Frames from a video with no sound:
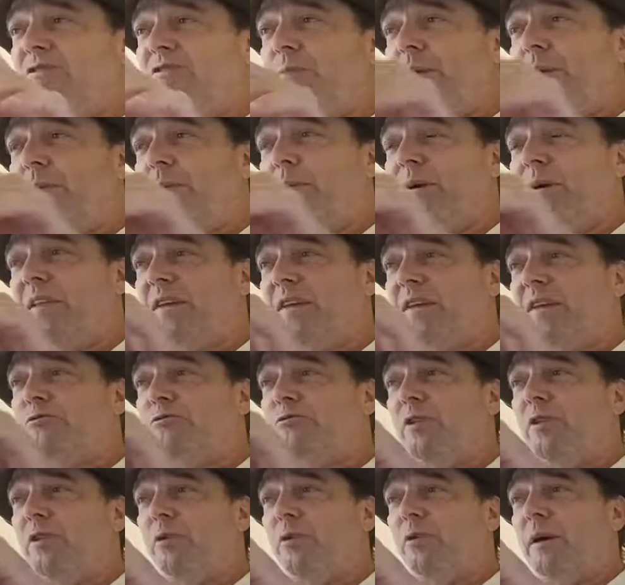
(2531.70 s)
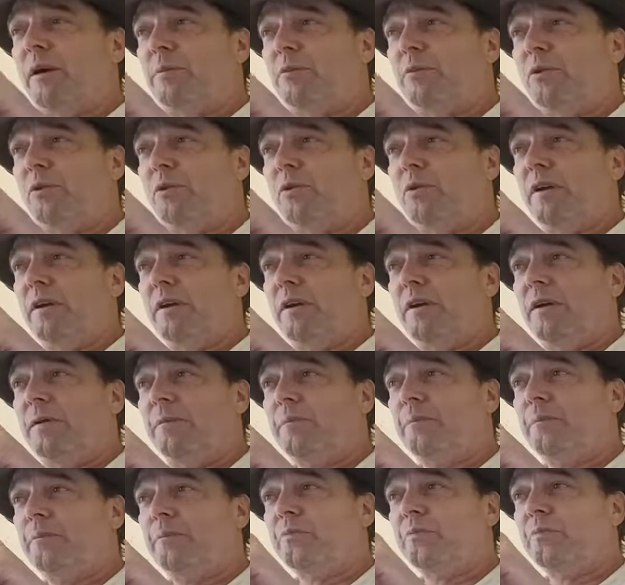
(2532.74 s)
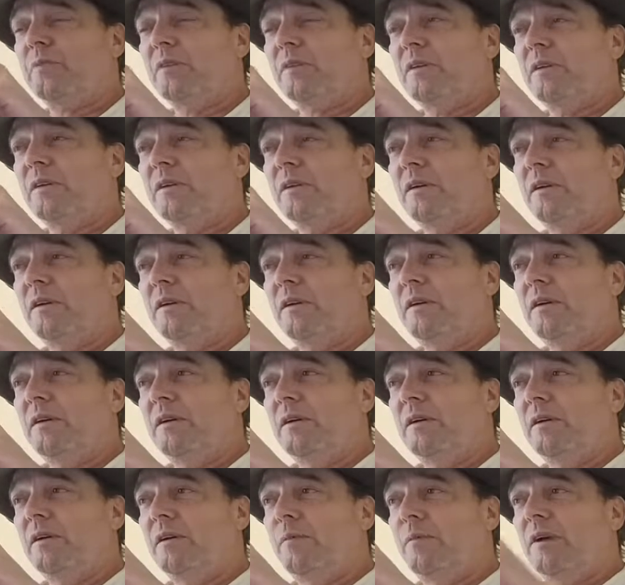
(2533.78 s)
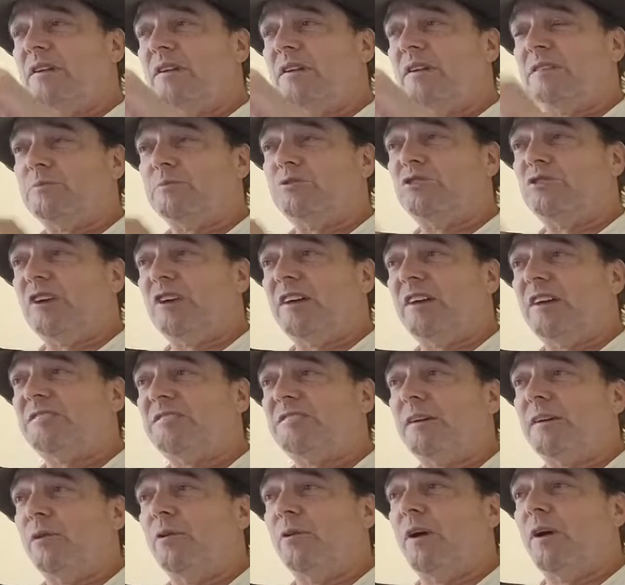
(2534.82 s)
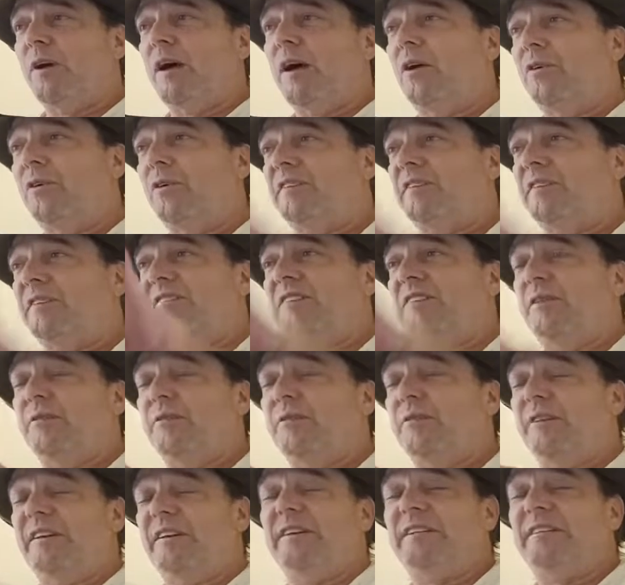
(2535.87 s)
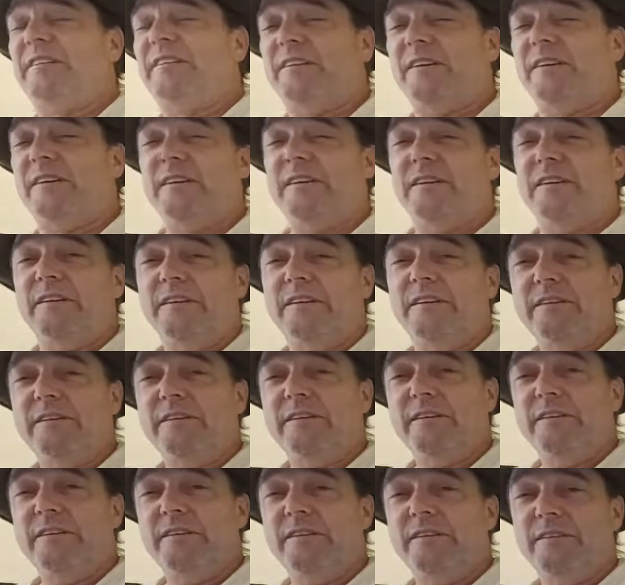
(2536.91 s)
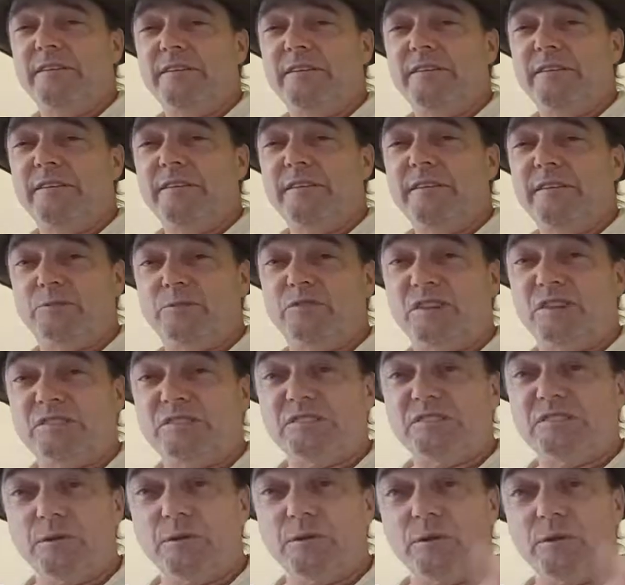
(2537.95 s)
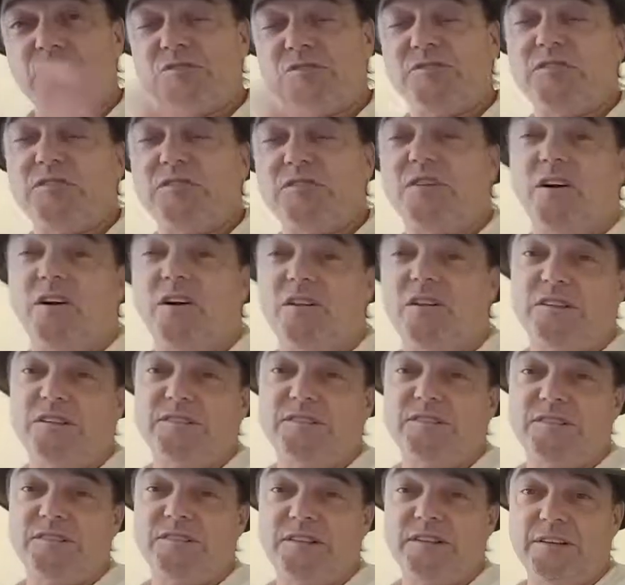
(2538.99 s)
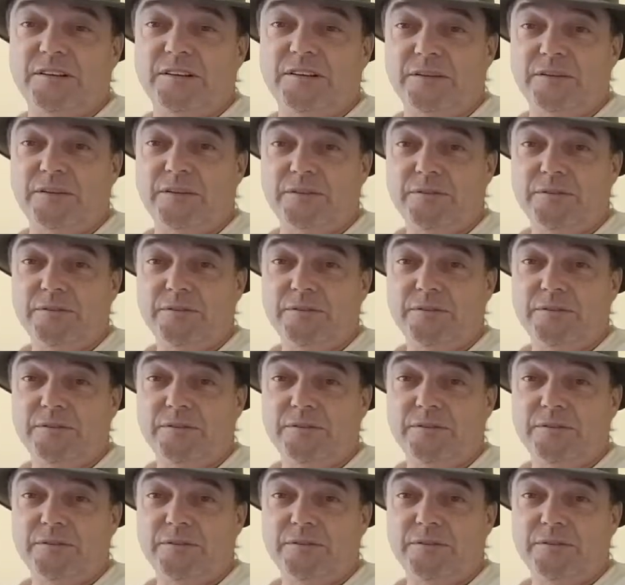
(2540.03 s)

me, but that's really what I'm doing. Because I'm chasing around to see what Ian did. I'm chasing around so y'all can see it too.